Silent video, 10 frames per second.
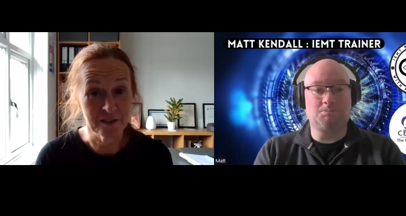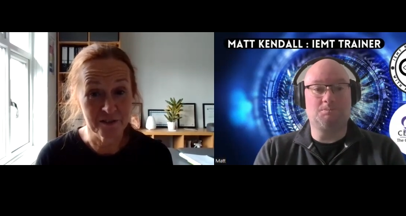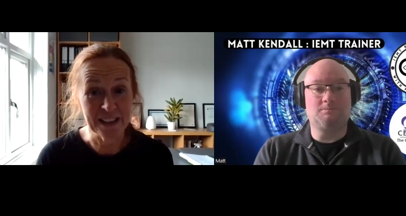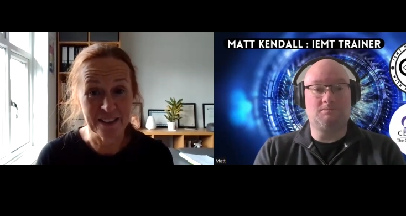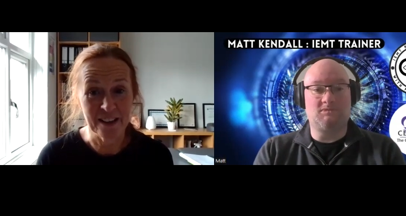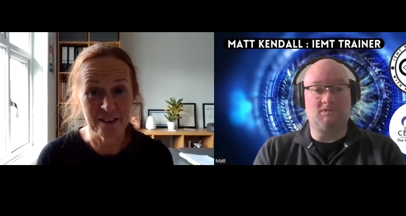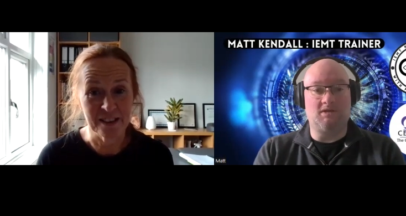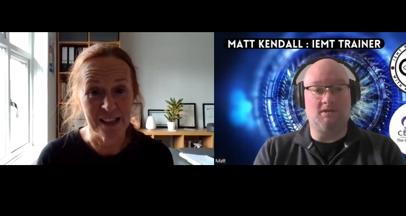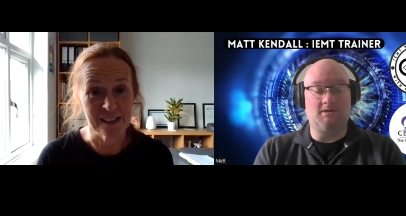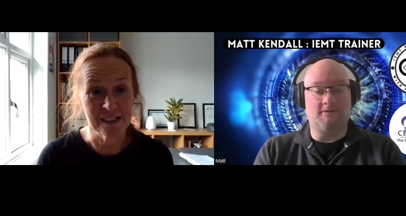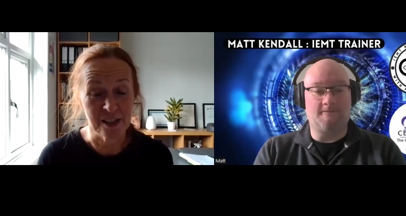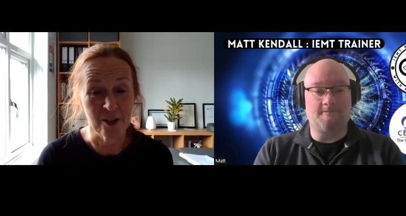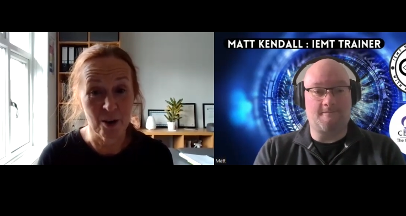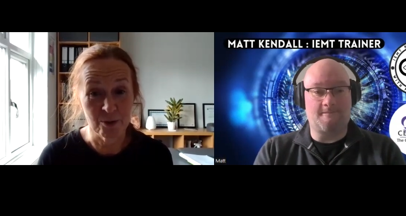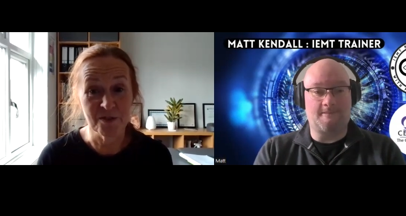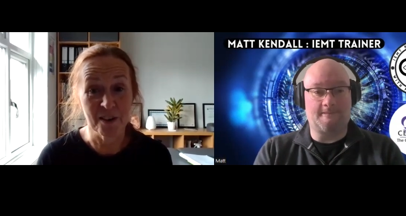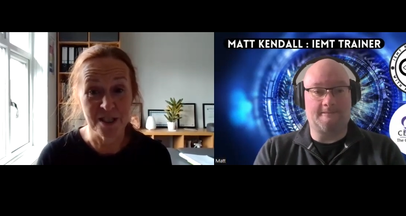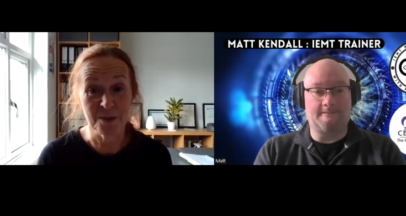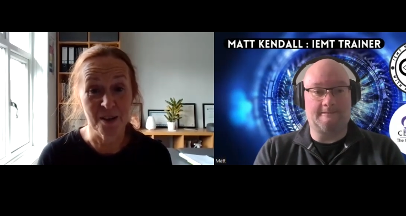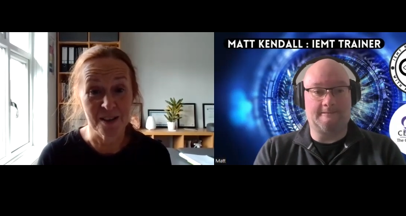Speaker 1: You can feel it there and then. Mm-hmm. So I was very
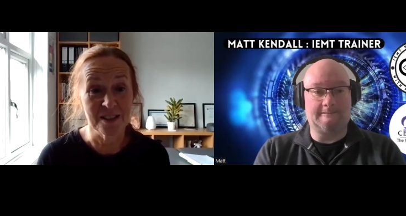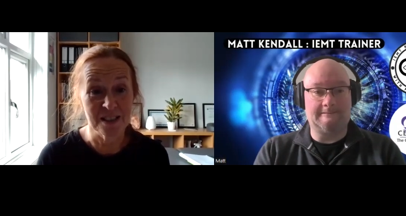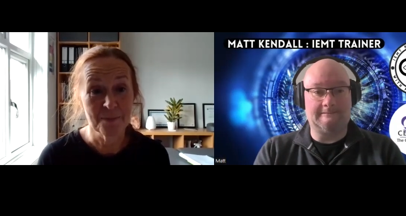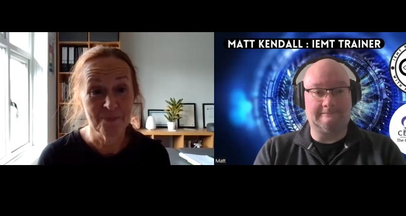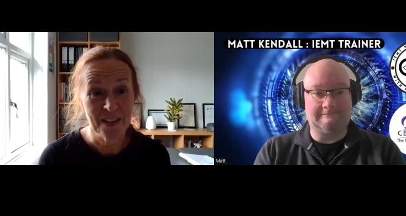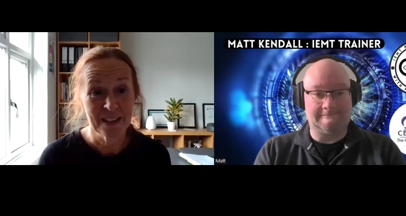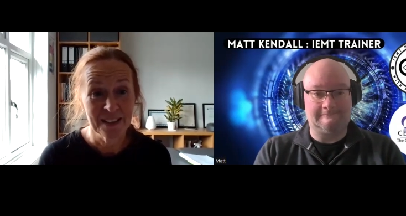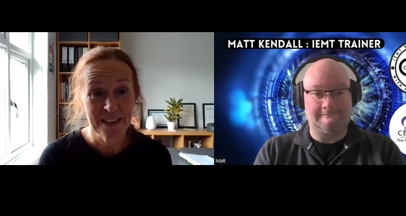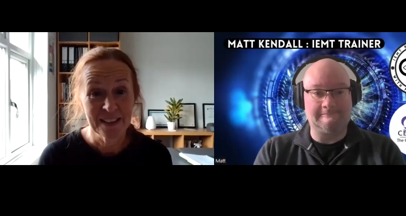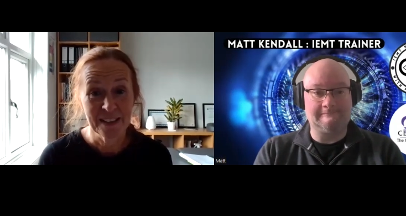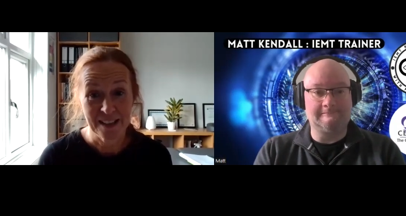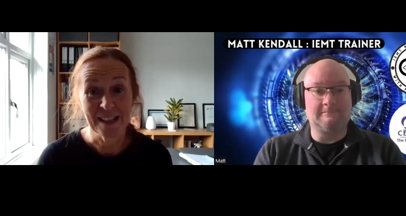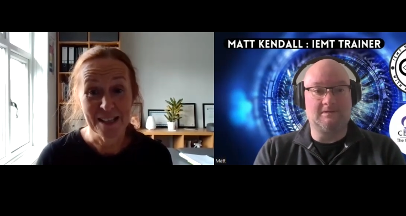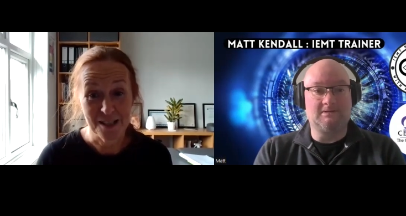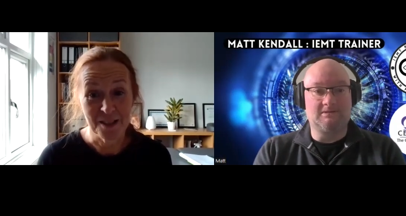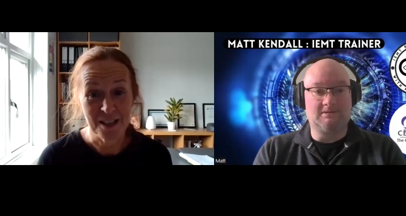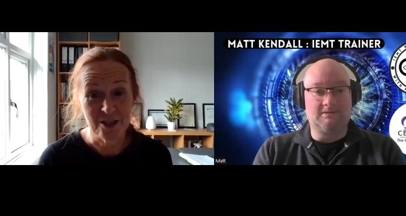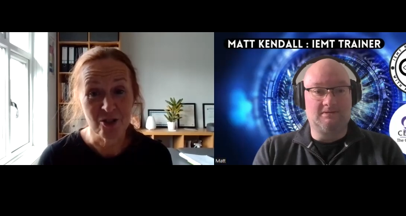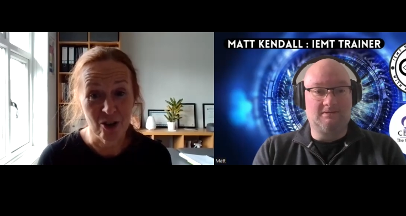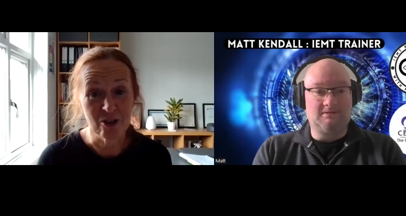surprised. It is a, a
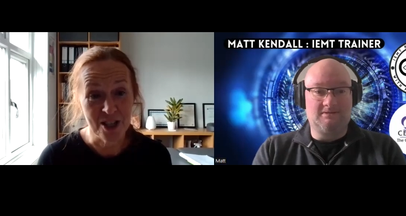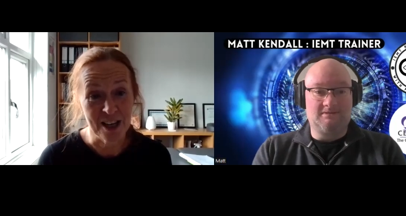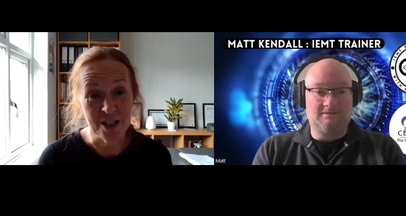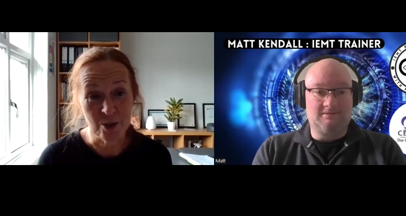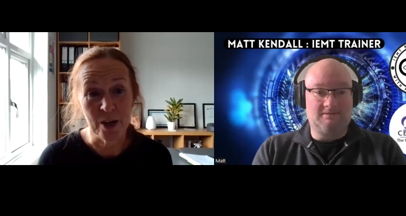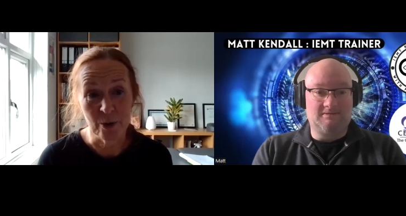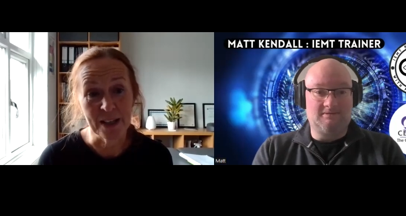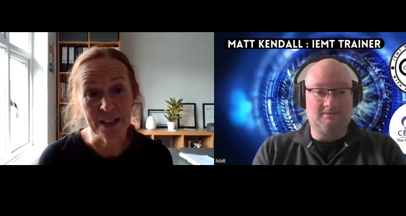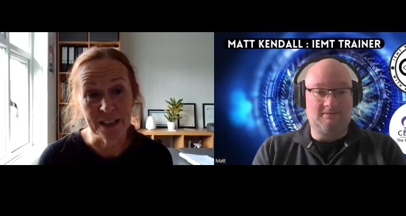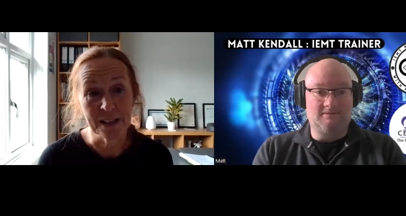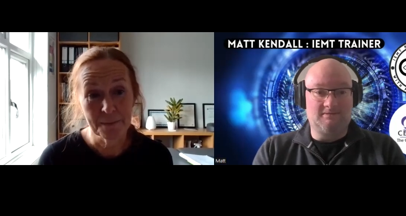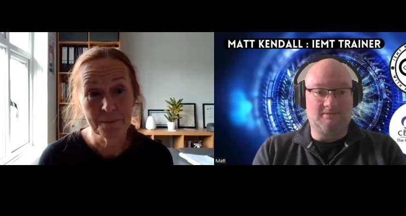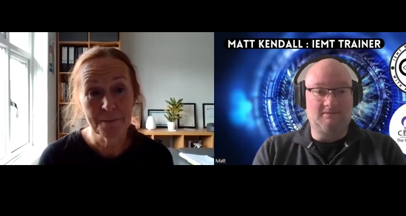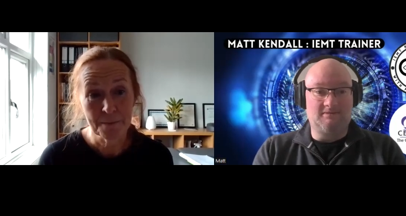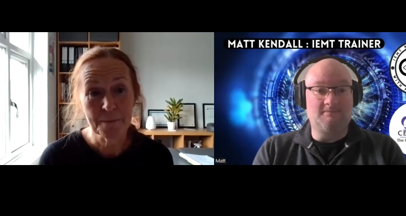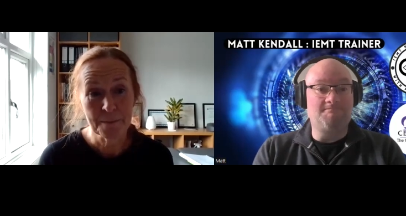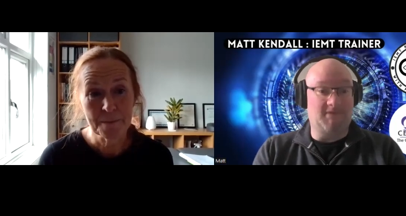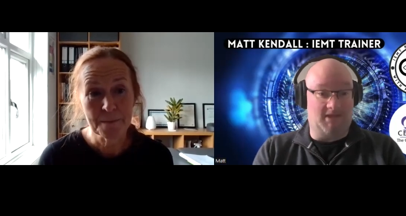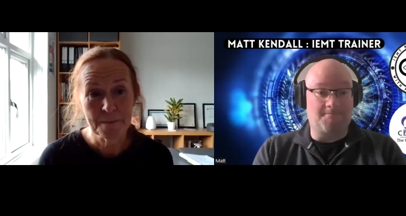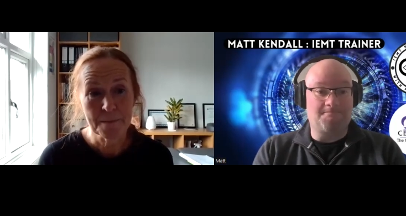strong change quite quickly.
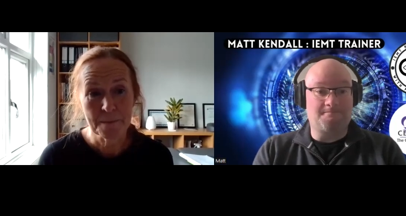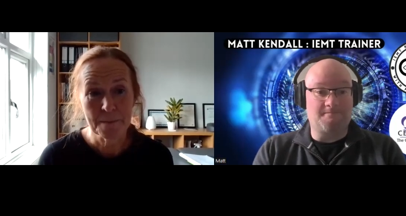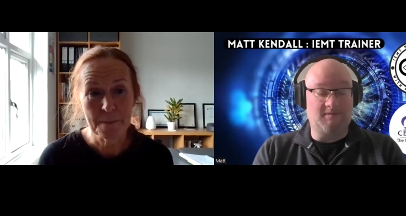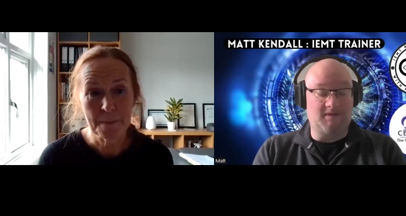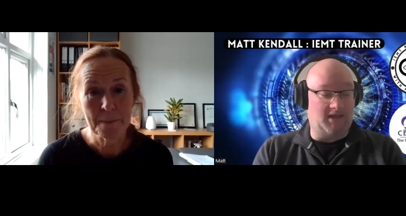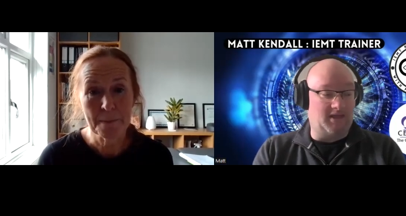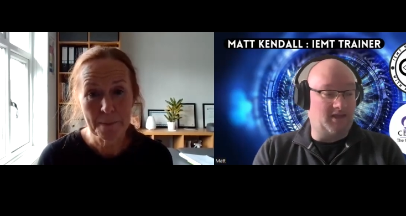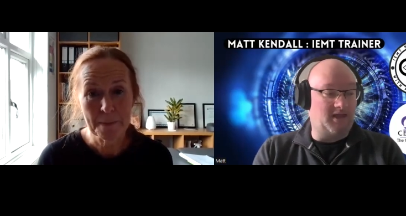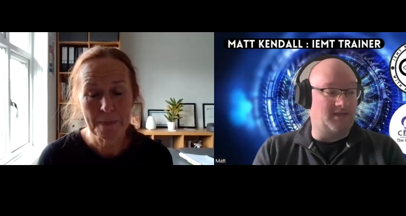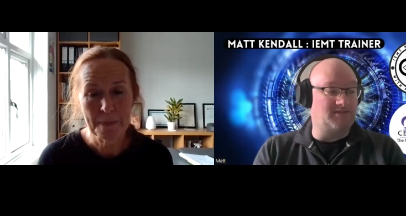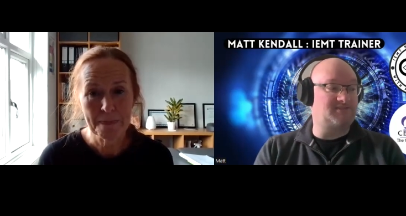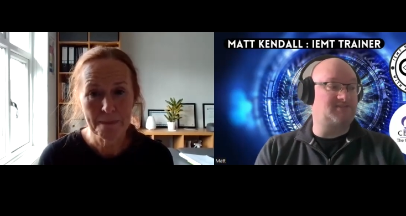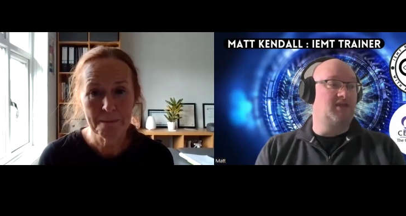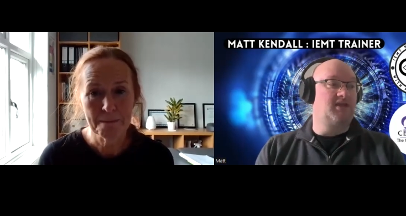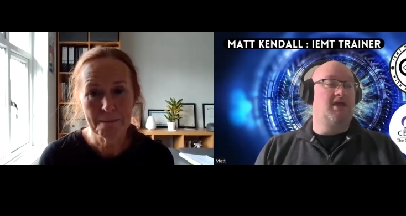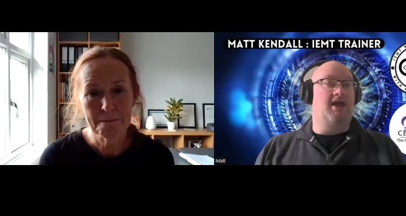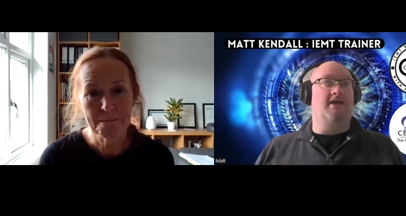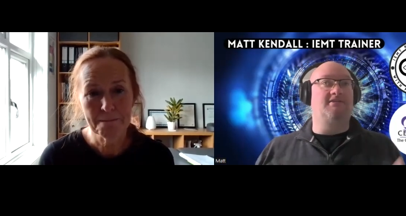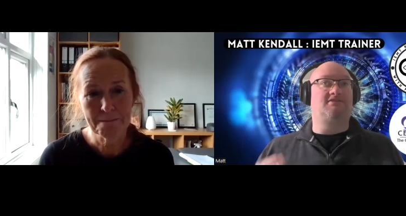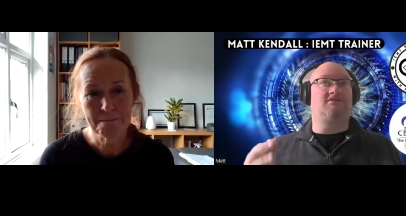
Speaker 2: Yeah, yeah, and
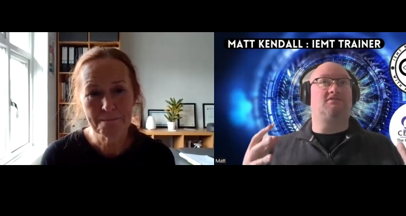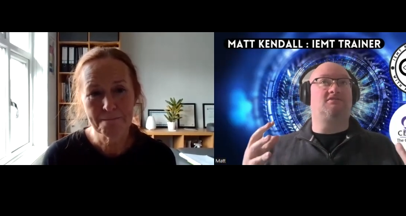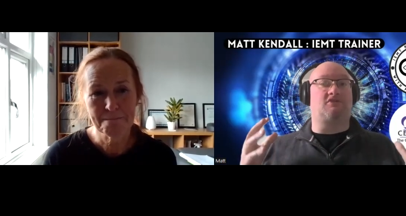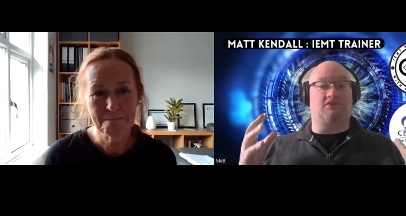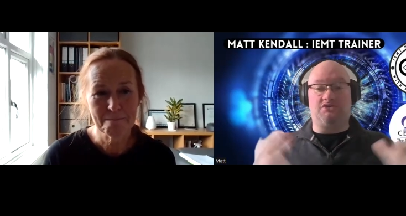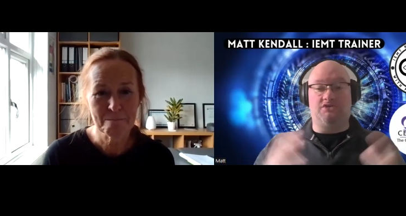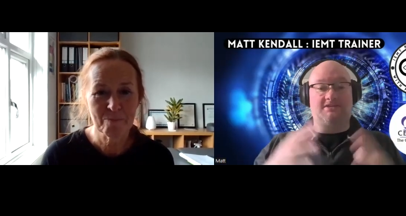and because you